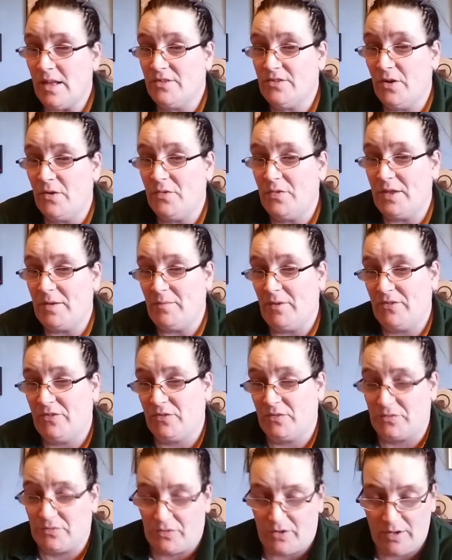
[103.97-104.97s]
don't think my
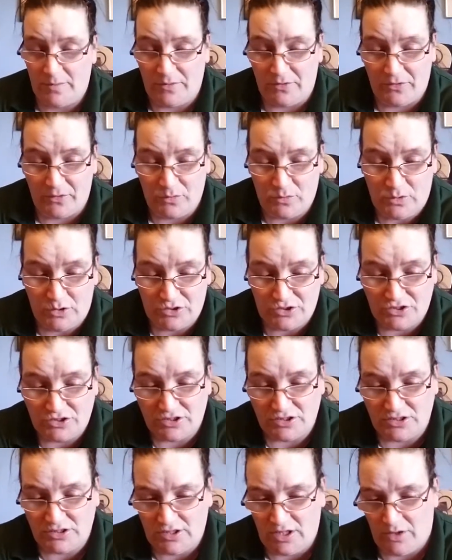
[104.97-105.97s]
subscribers
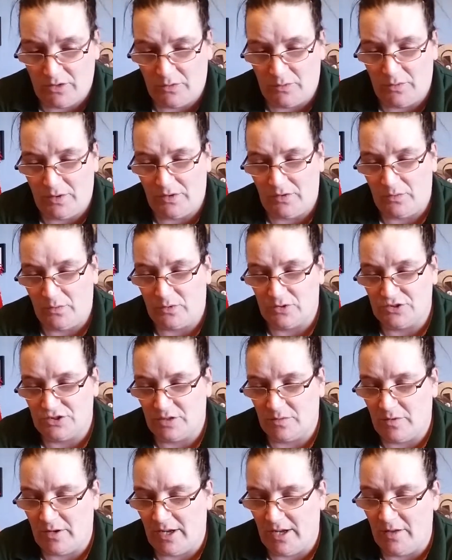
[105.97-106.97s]
are the ones
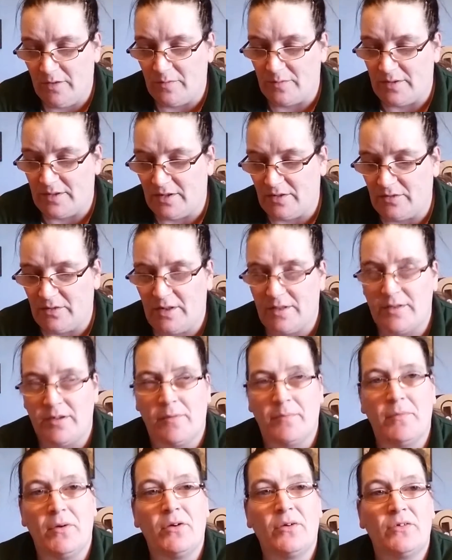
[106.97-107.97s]
watching my other videos, like the
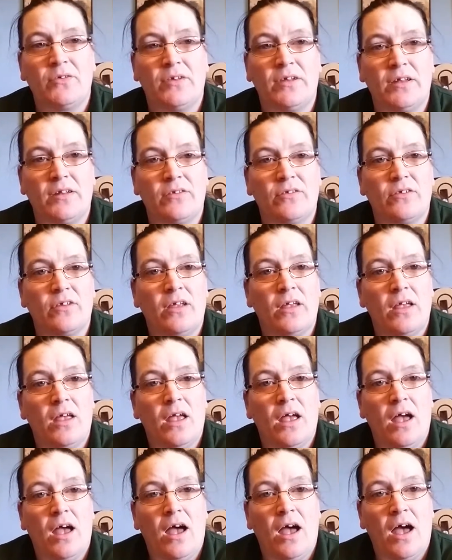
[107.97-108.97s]
unboxings.
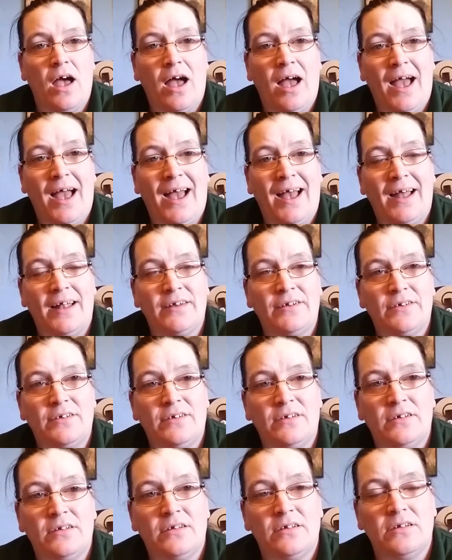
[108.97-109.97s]

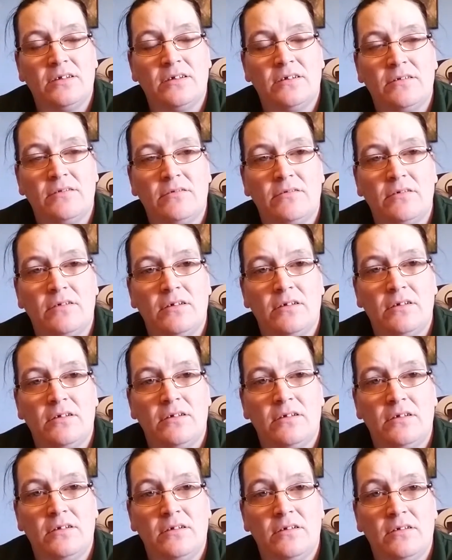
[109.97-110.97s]
And
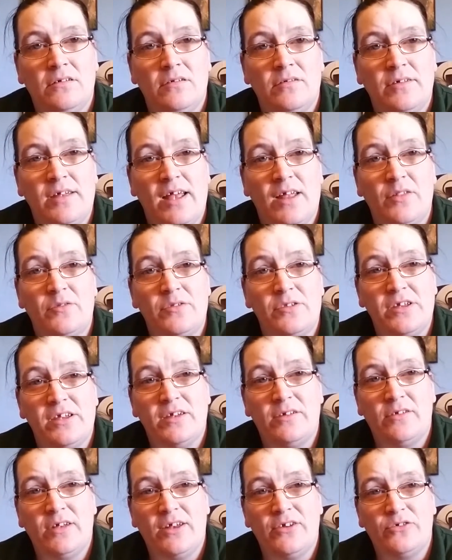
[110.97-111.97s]
yeah, the
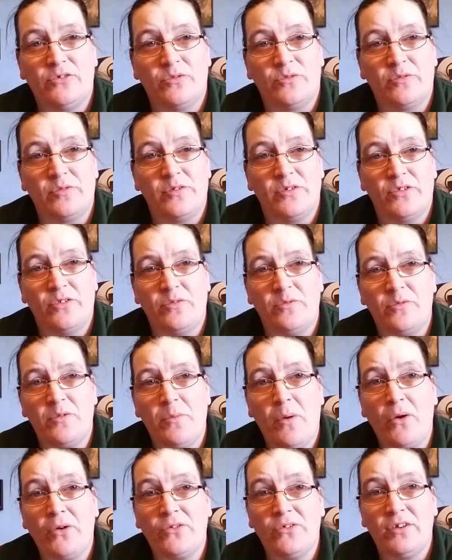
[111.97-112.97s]
occasional reviews. The
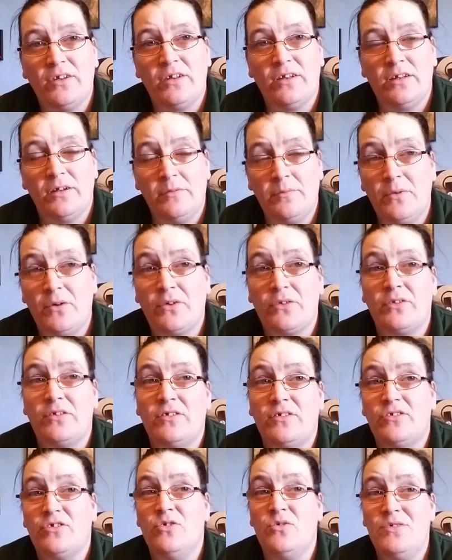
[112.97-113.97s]

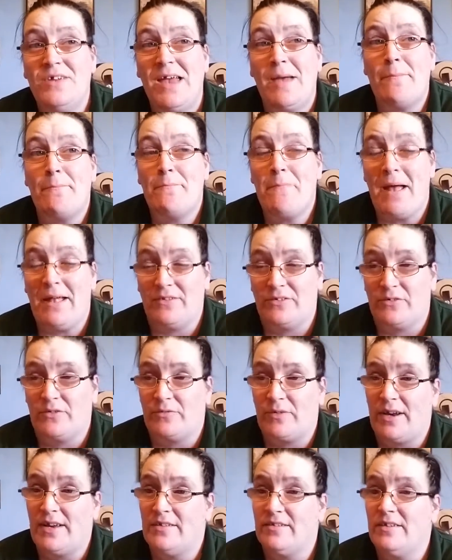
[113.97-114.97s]
unboxings do get better
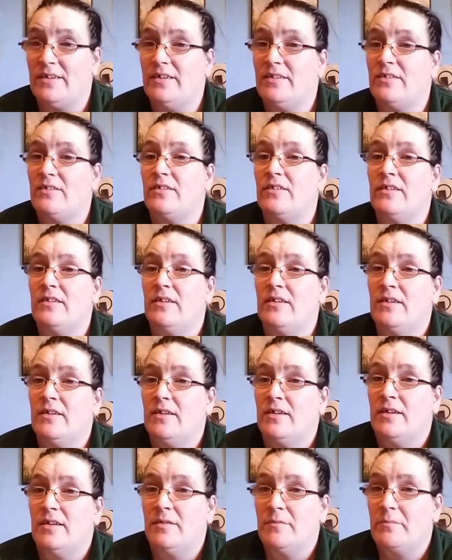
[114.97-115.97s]
ratings,
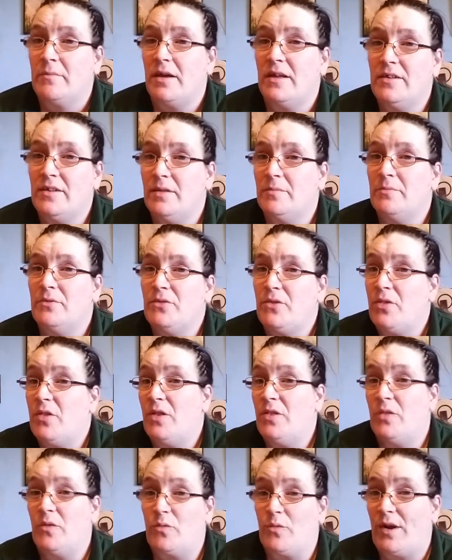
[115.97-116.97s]
better numbers
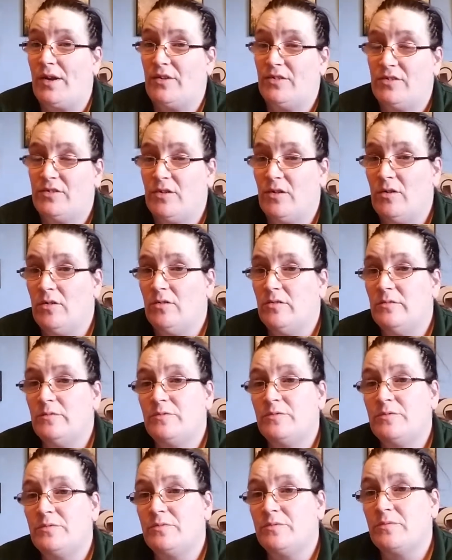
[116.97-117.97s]
than the rest
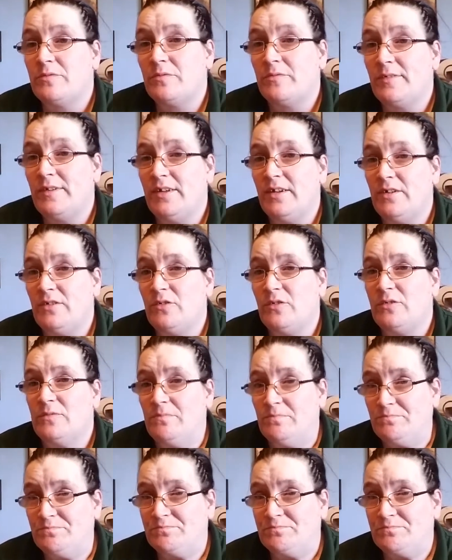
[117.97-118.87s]
of the videos,